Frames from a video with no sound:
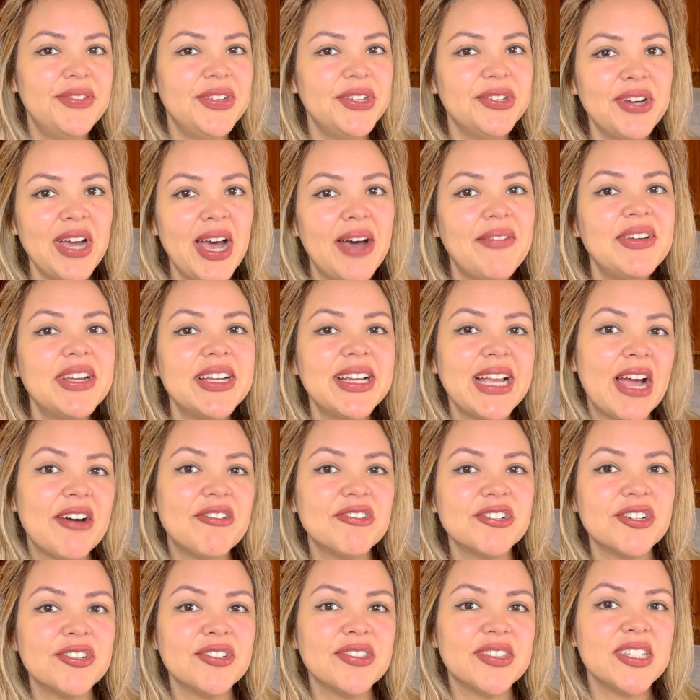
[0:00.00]
you have
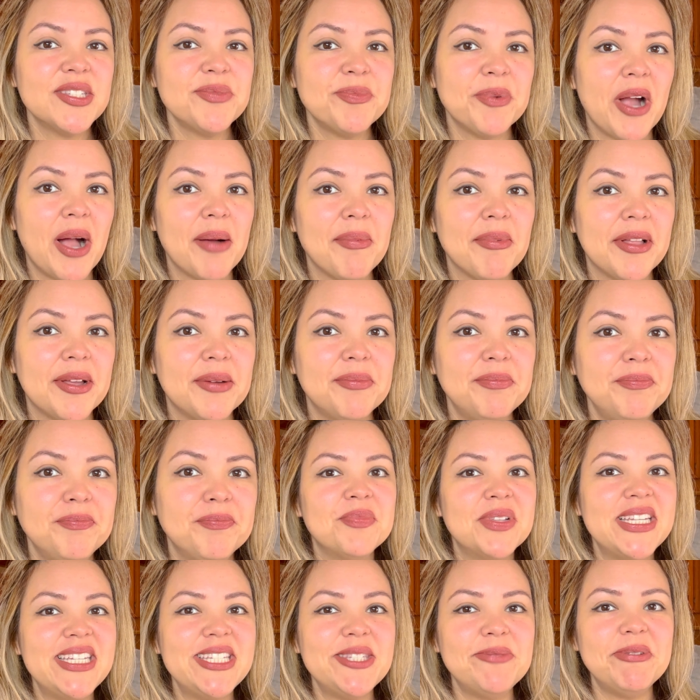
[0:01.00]
encountered this problem,
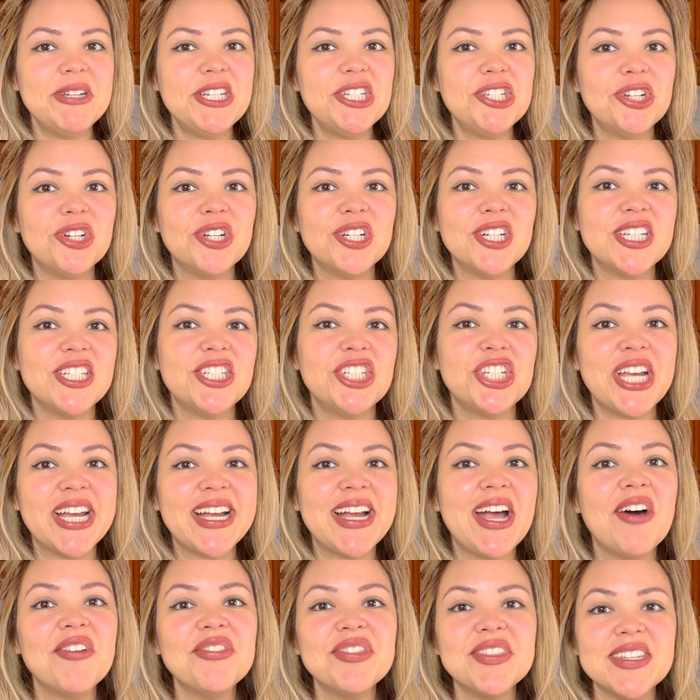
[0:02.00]
please be sure to check
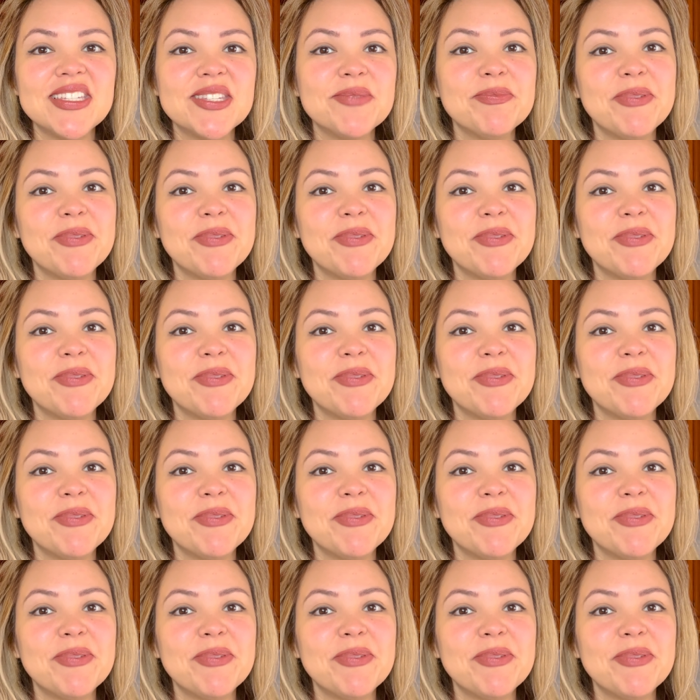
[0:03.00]
out this